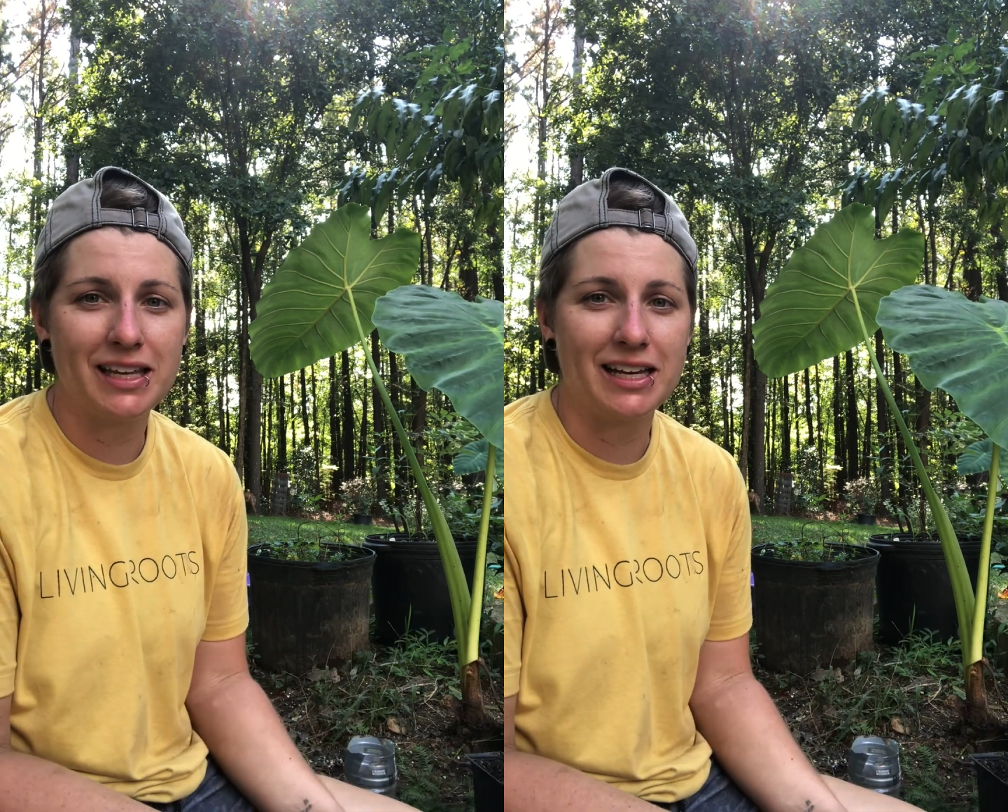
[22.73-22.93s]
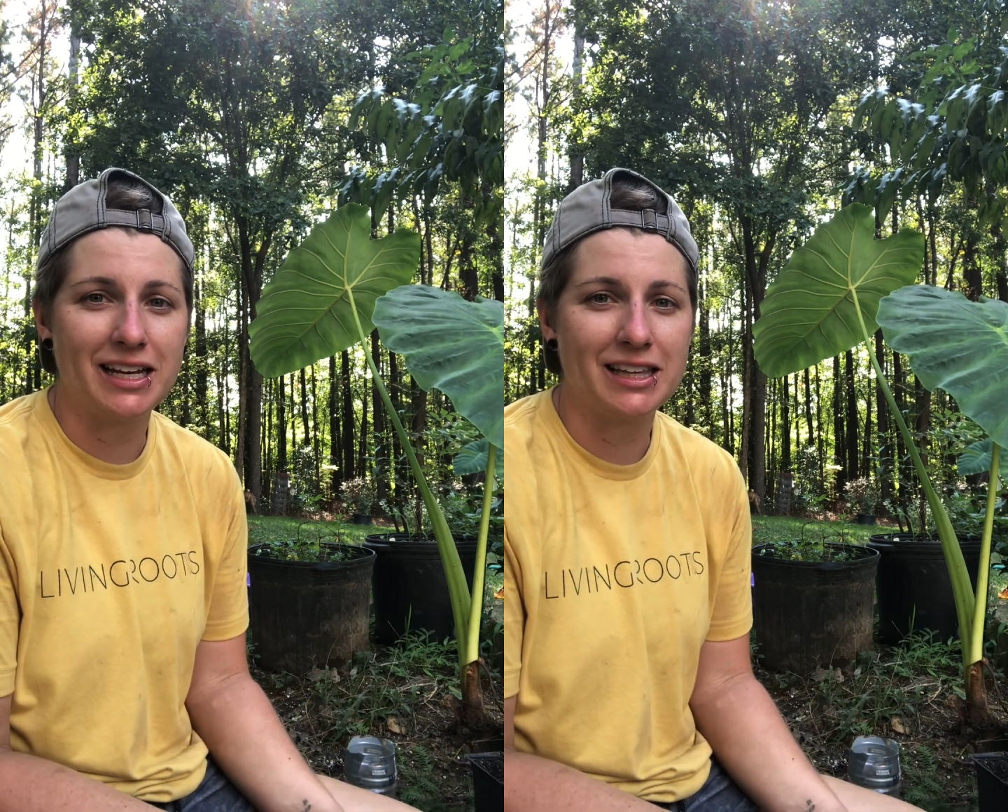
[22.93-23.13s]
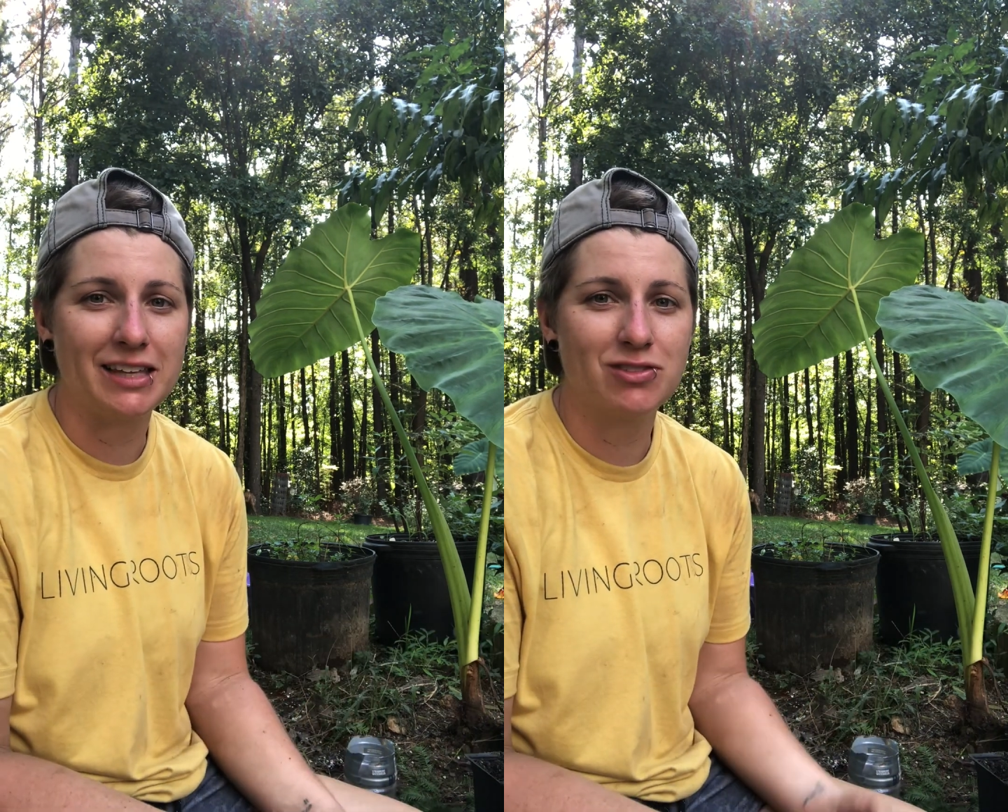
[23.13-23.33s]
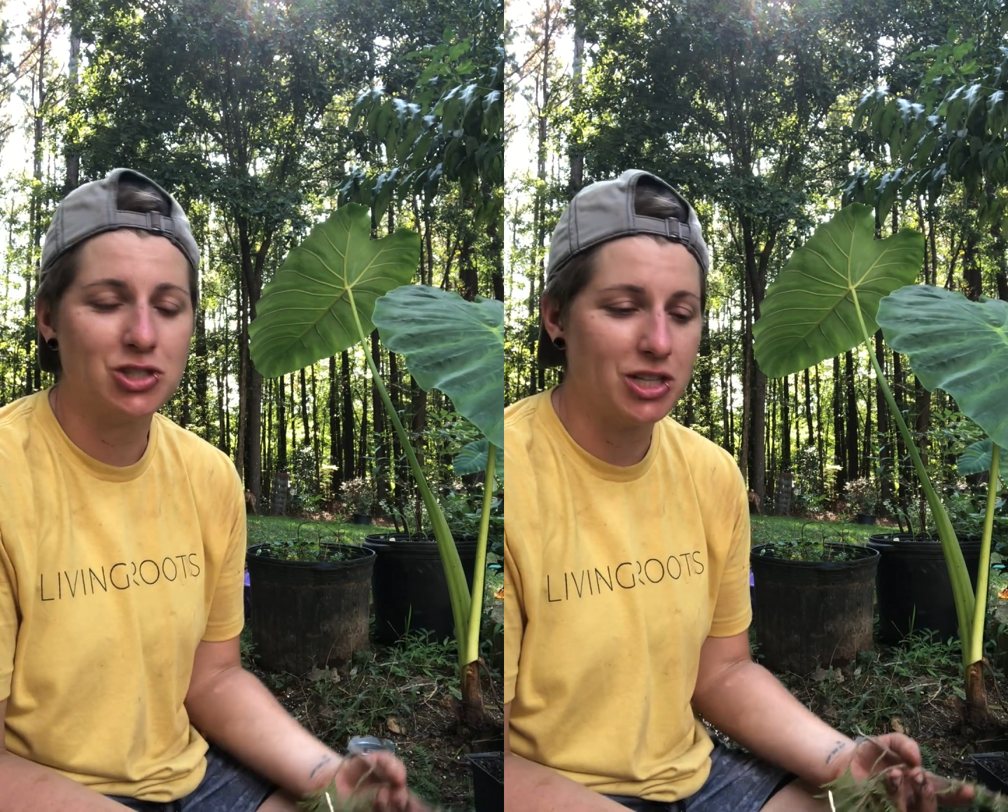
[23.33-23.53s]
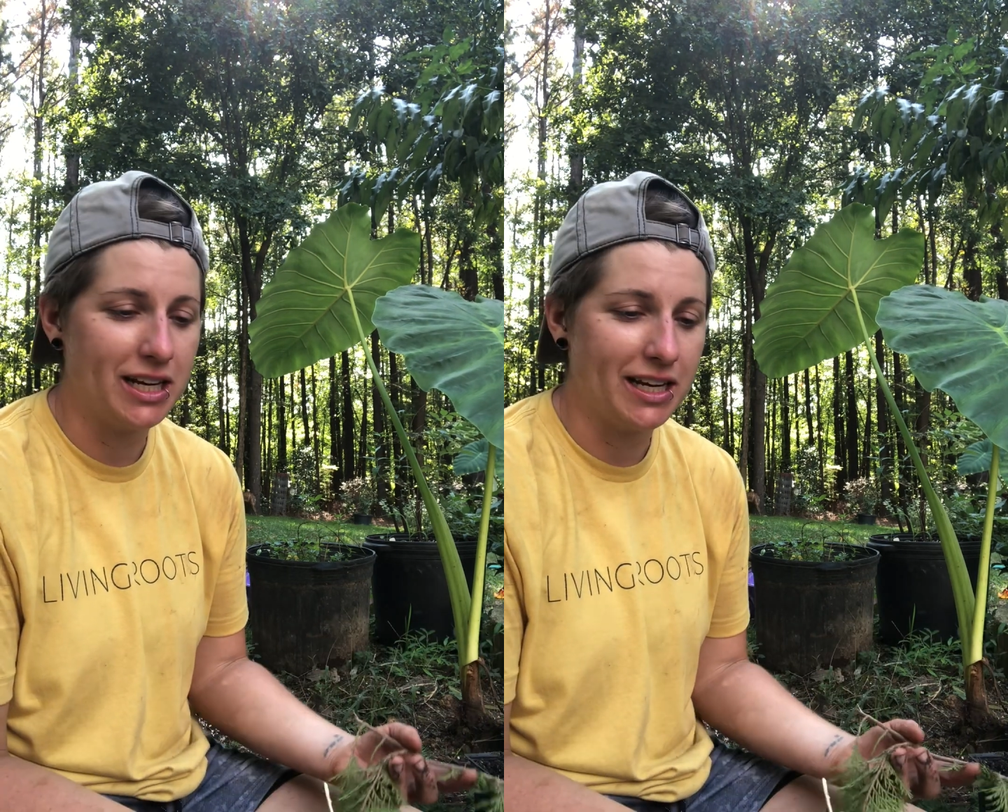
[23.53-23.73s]
and I'd love to
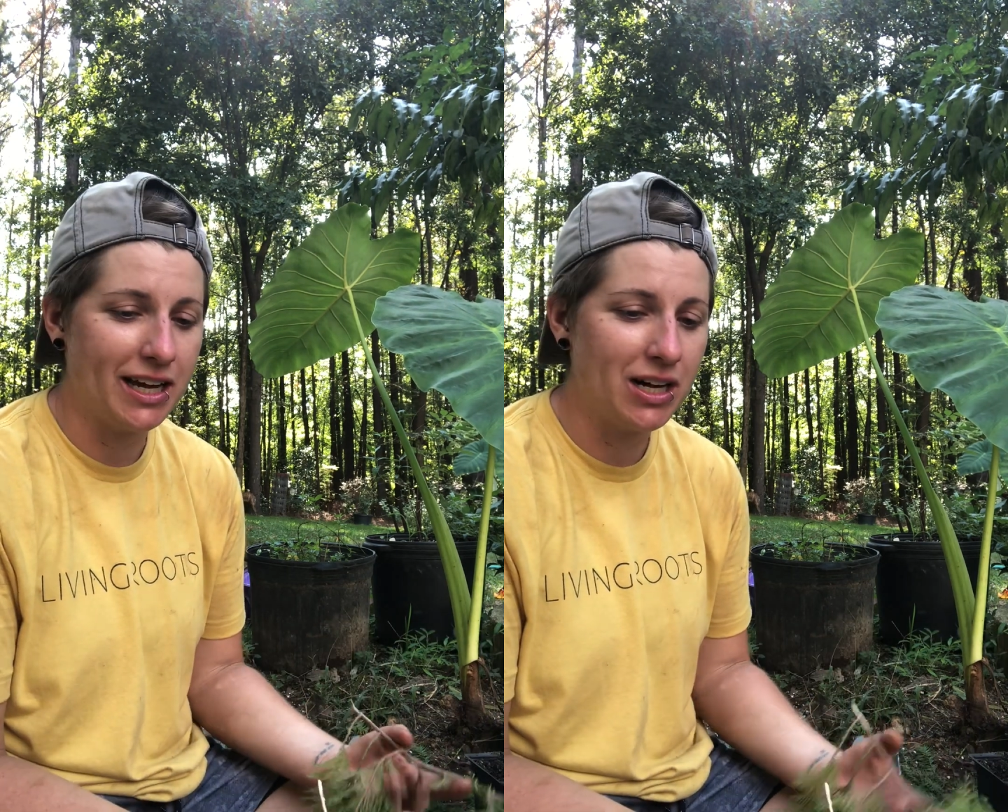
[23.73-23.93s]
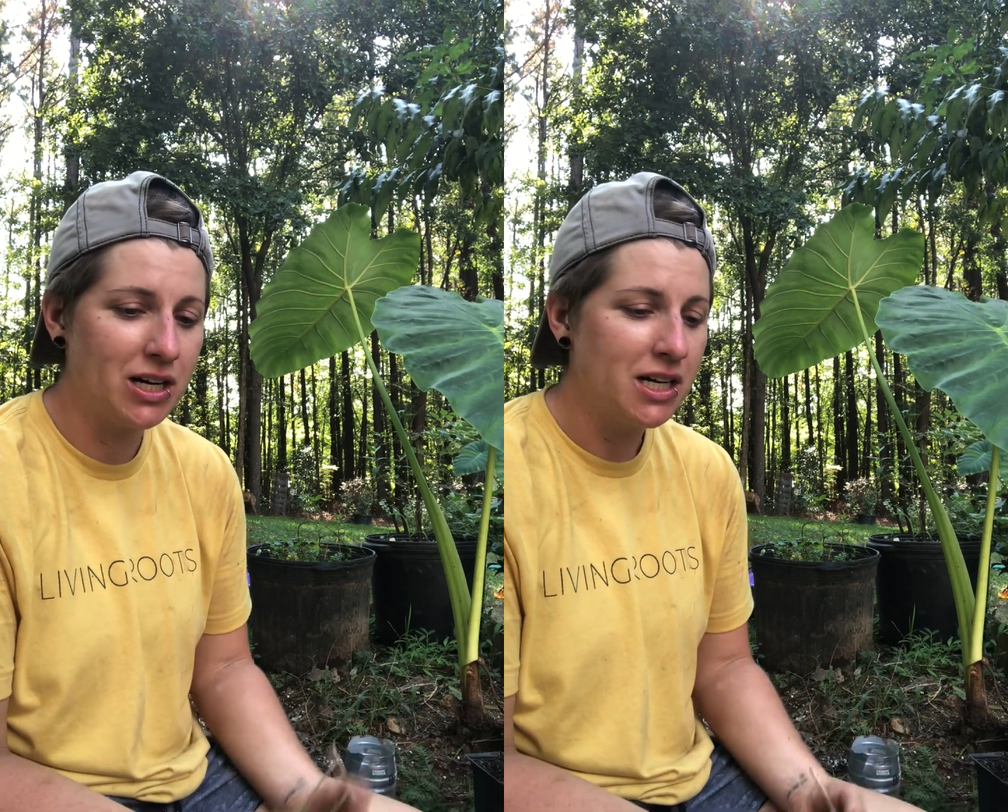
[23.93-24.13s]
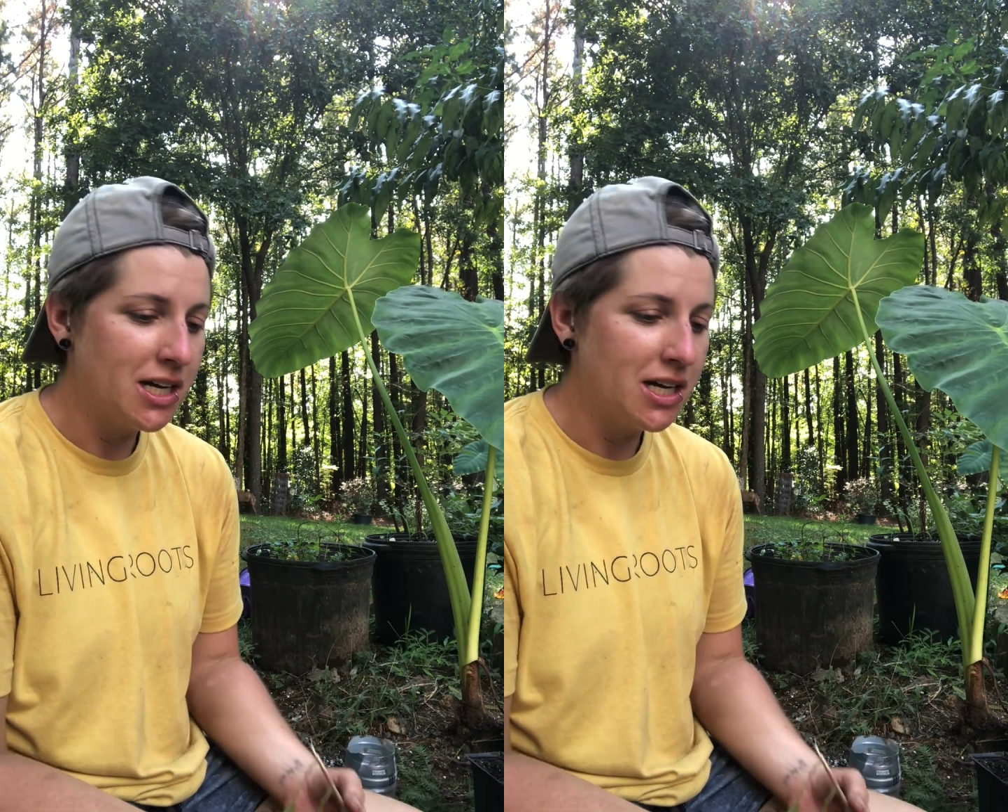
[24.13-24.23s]
try it out.